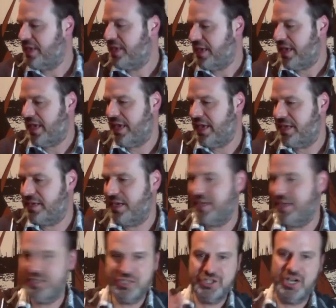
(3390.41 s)
And, uh, and to
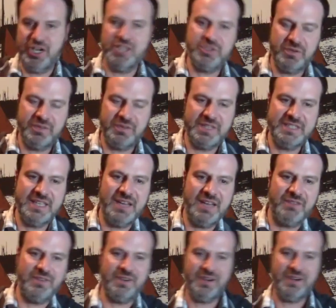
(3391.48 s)
Joshua for the
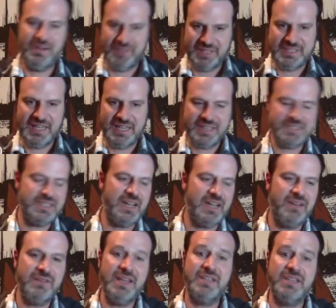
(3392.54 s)
for everything tech stuff,
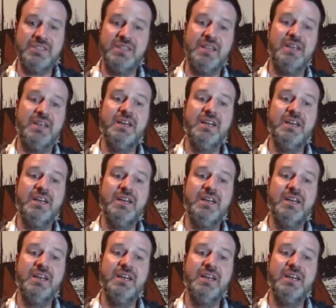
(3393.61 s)
and to the